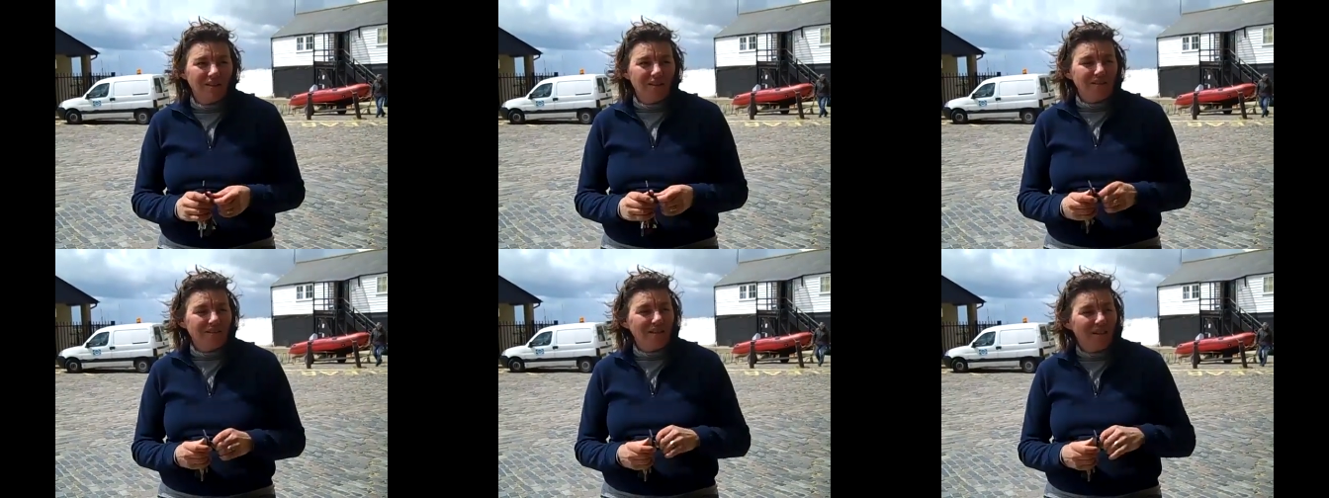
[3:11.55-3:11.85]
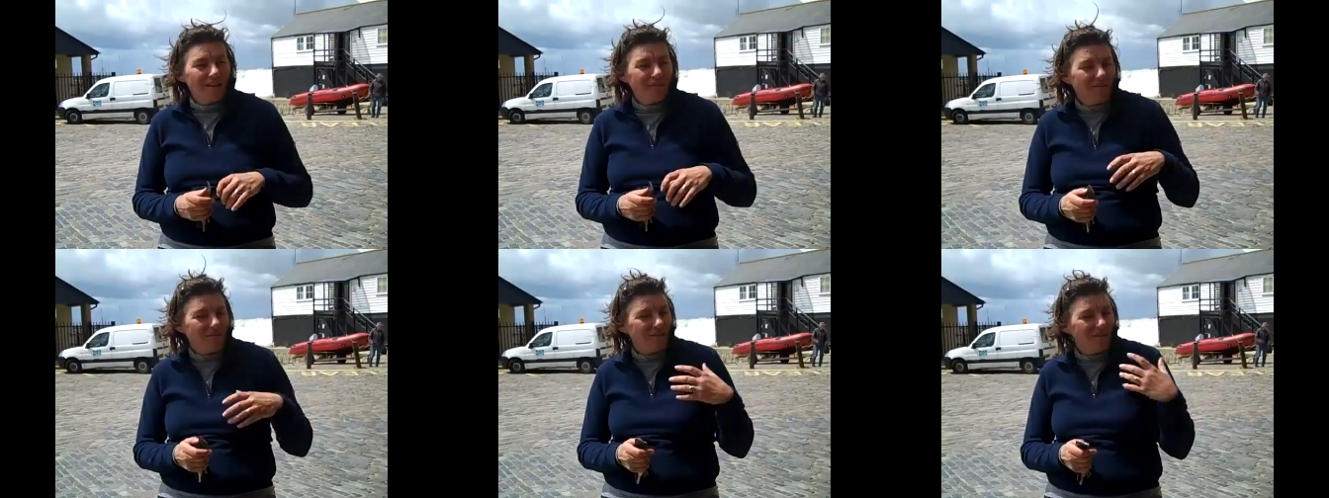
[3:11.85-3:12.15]

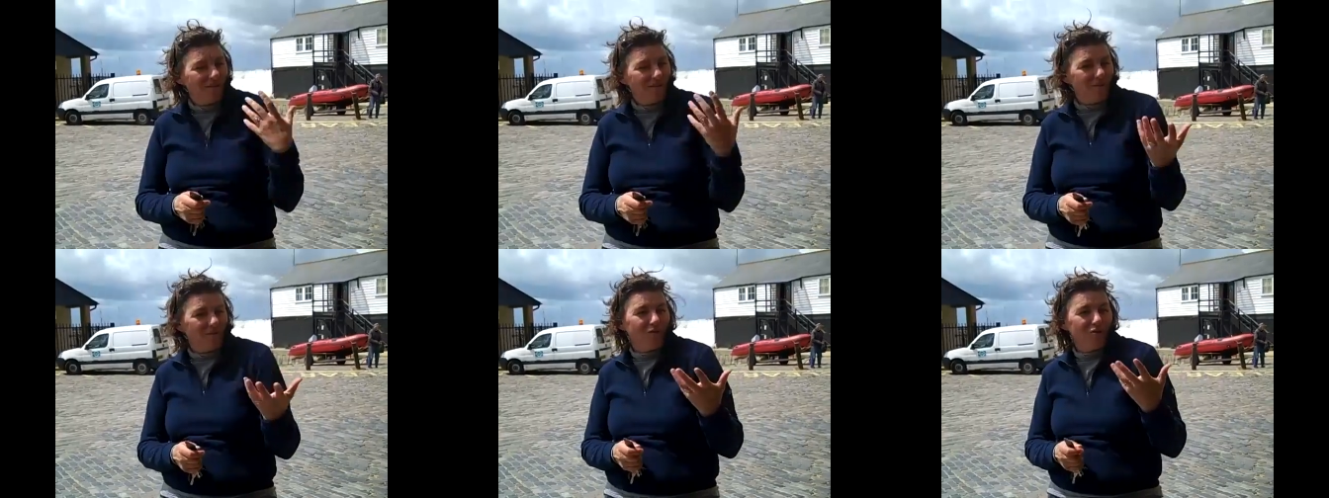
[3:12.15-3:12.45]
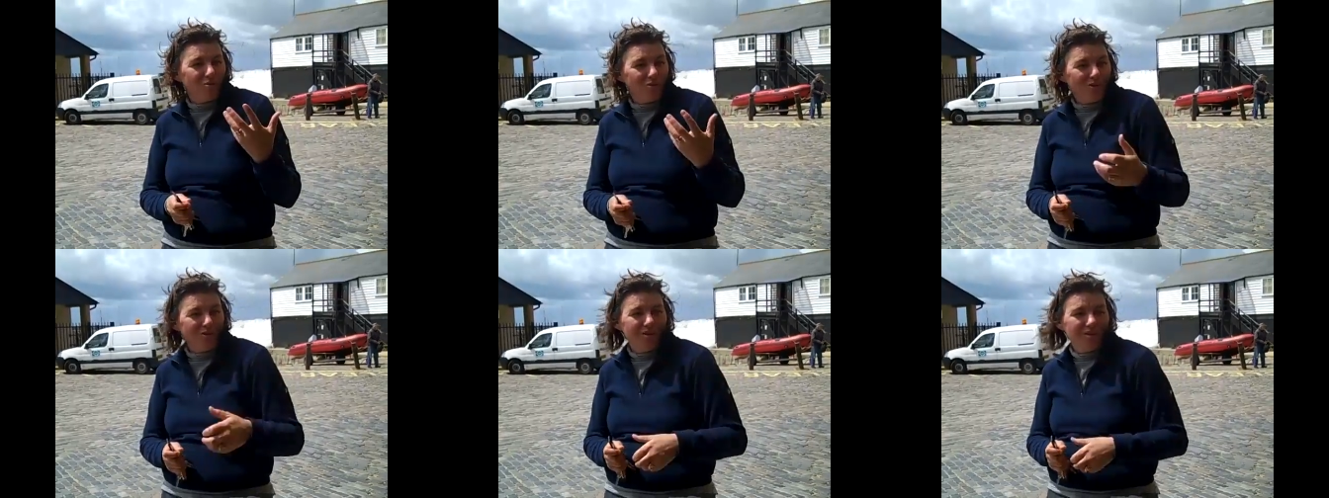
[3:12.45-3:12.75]
It's had different
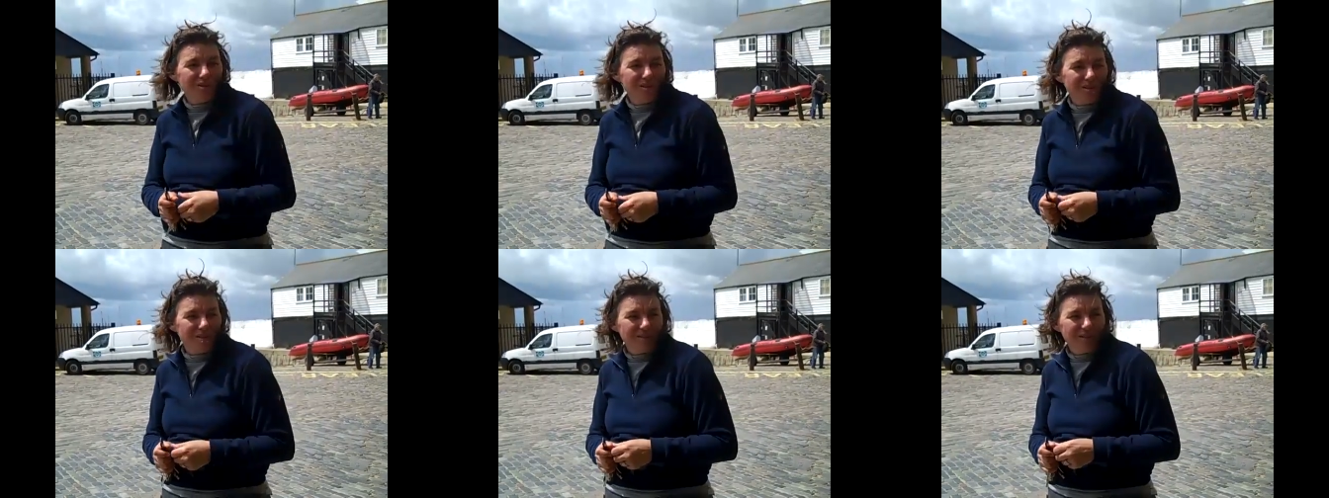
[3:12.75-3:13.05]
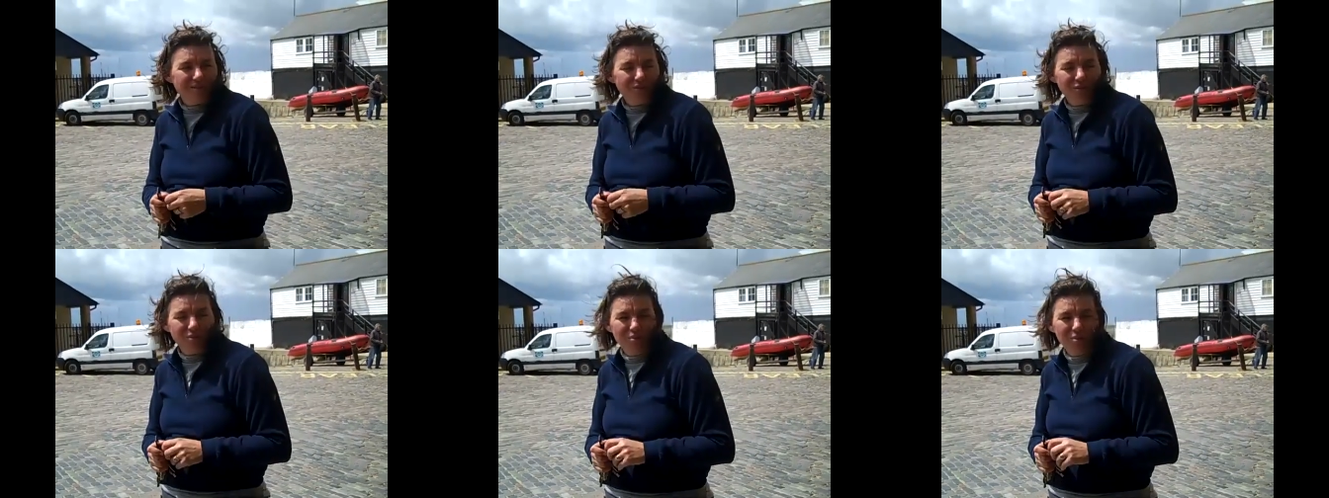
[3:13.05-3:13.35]
responses
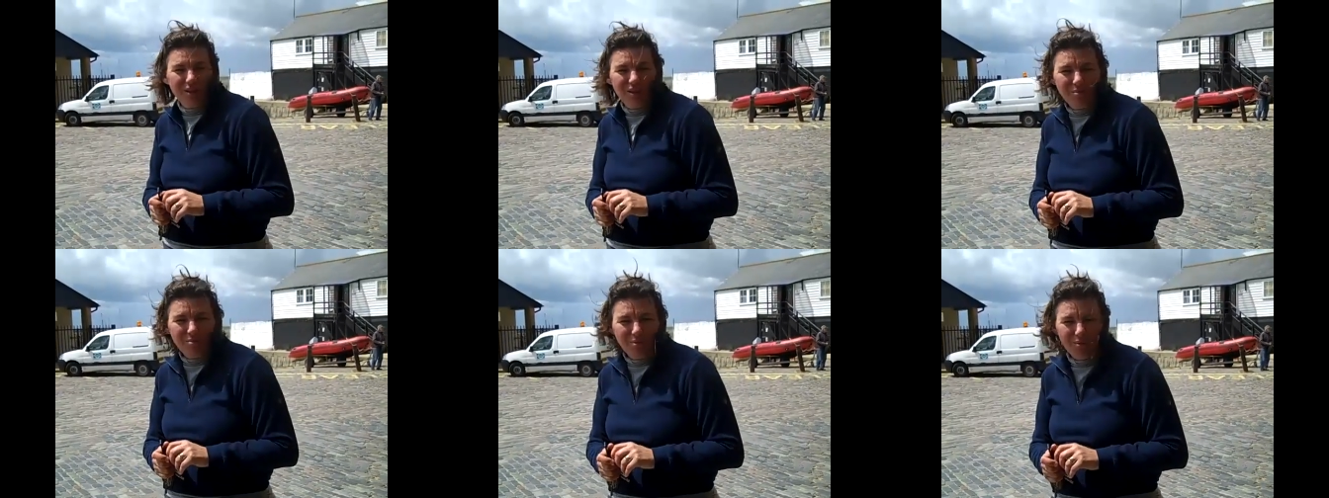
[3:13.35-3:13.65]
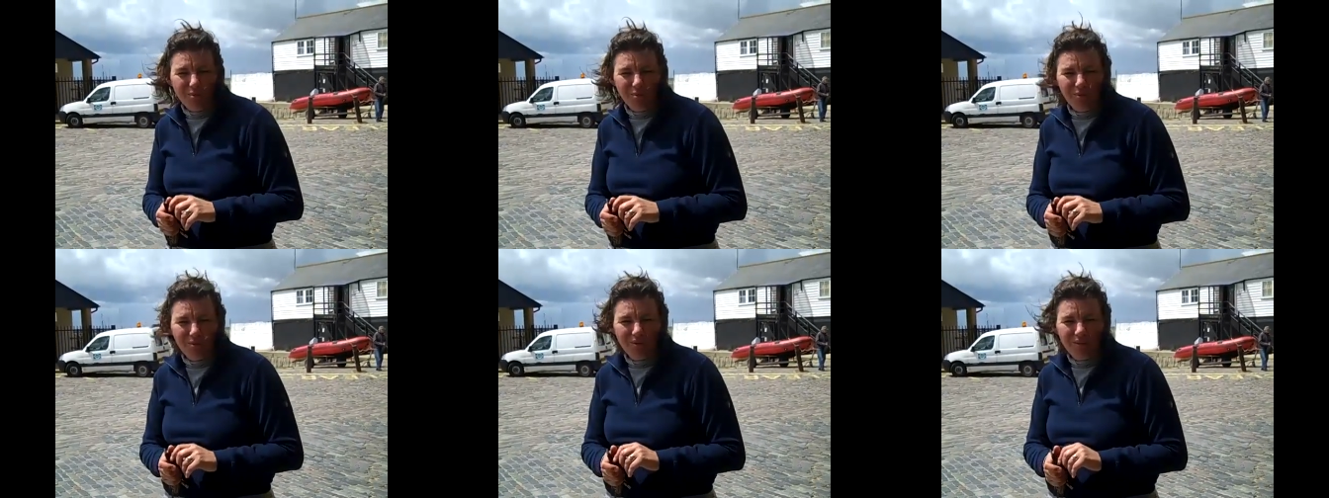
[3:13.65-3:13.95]
to different
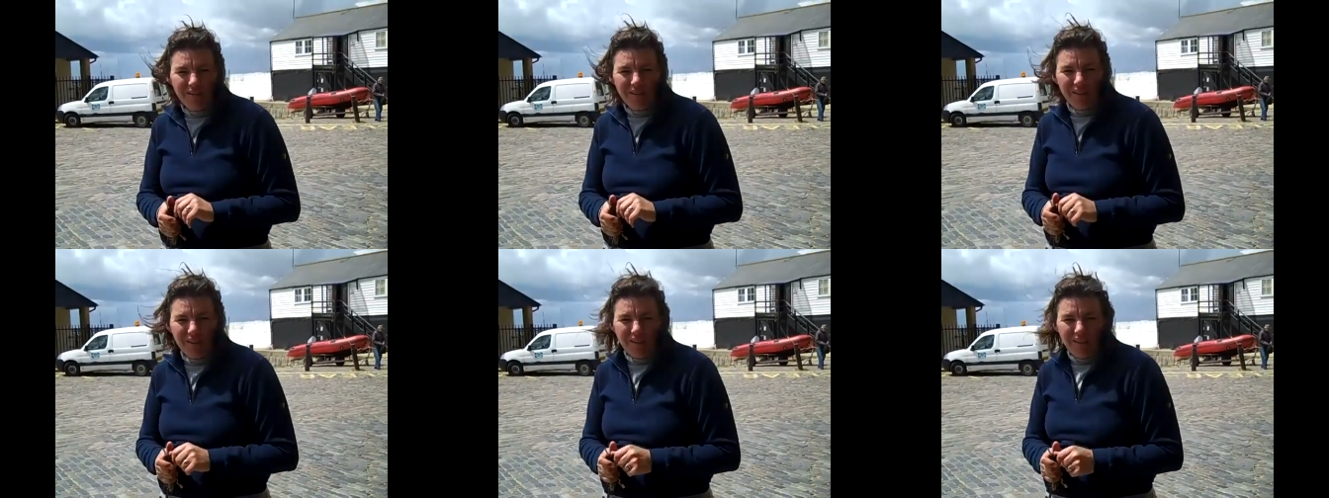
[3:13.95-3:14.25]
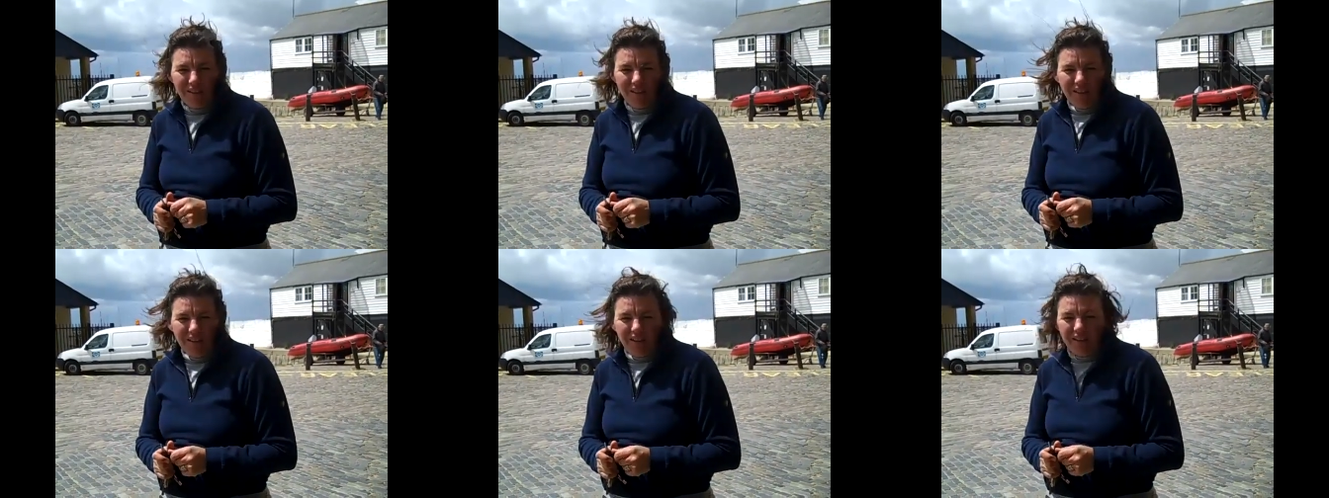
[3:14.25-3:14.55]
people,
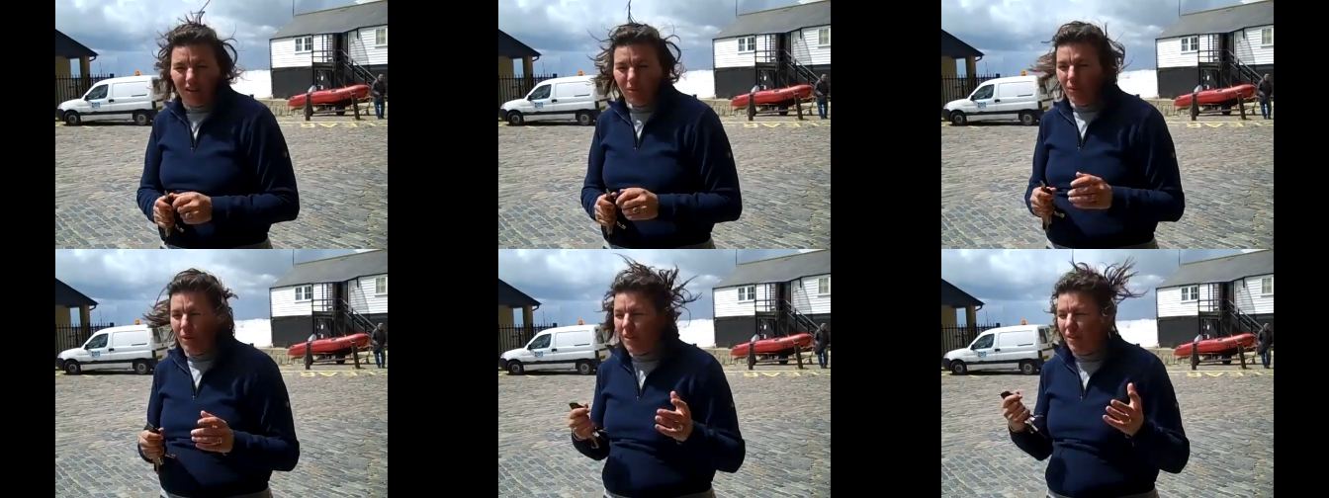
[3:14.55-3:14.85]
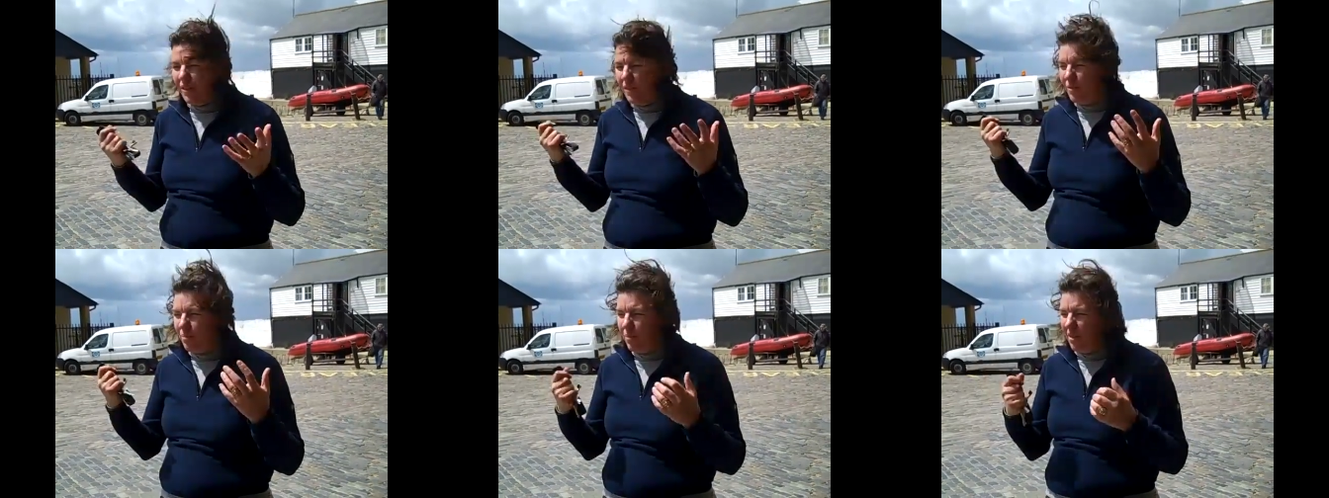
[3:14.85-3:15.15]
and the
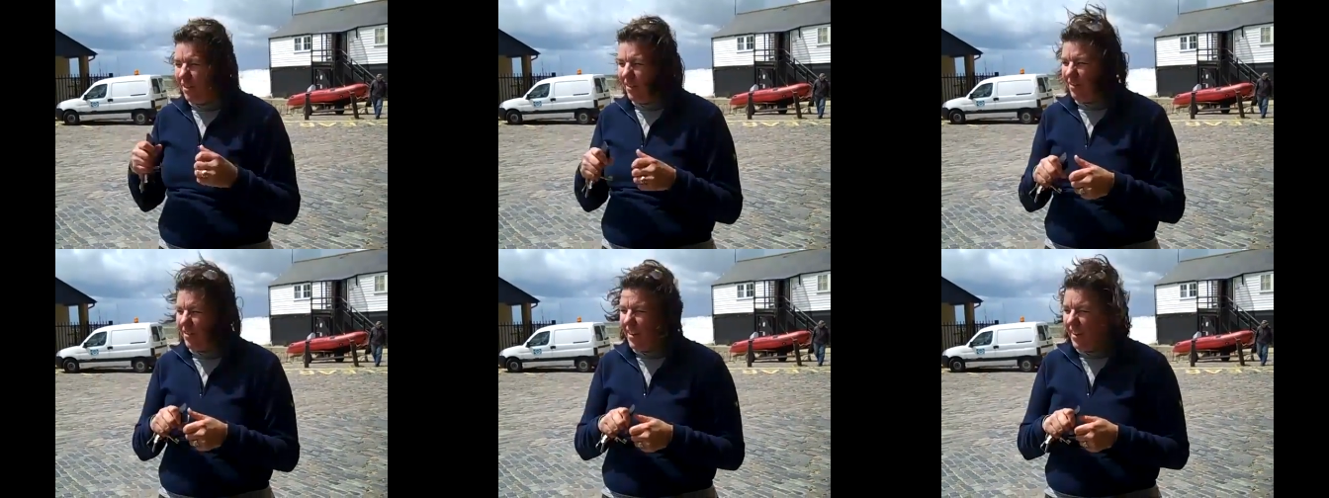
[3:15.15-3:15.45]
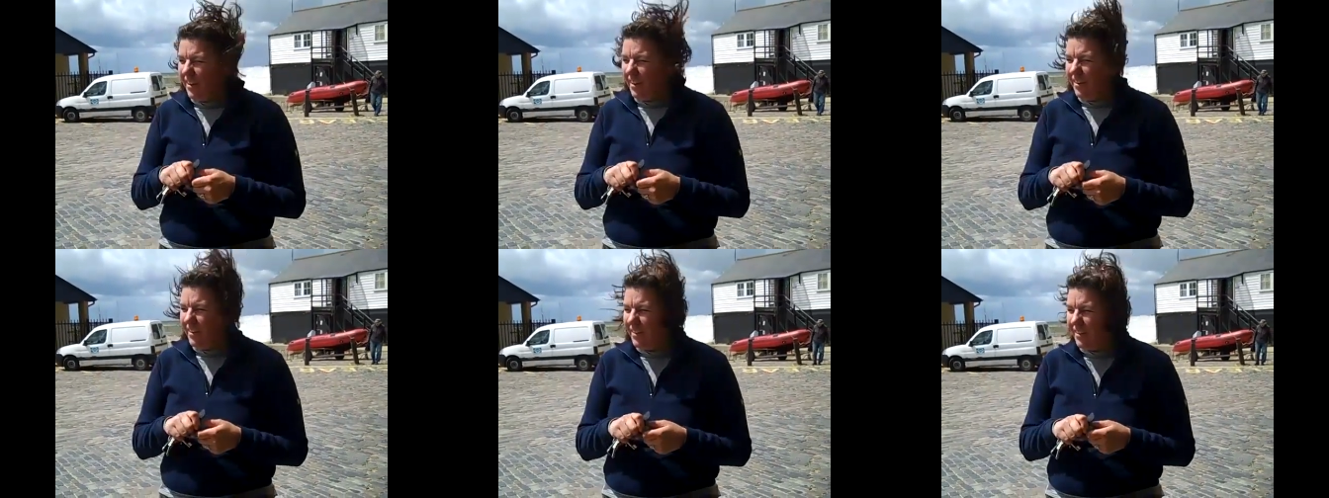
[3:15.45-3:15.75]
weather's been
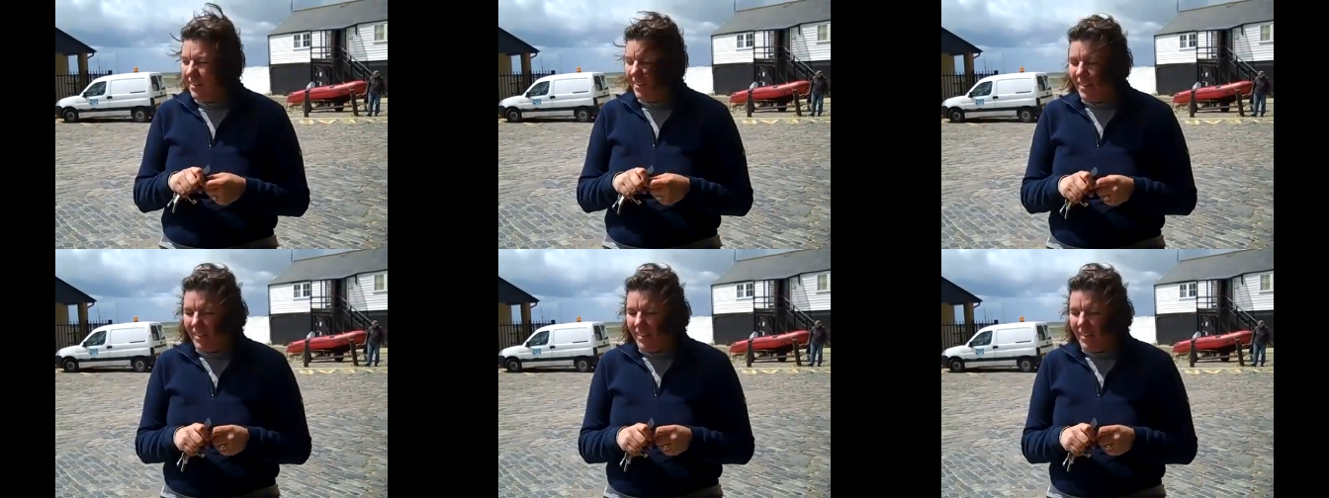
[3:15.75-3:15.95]
great.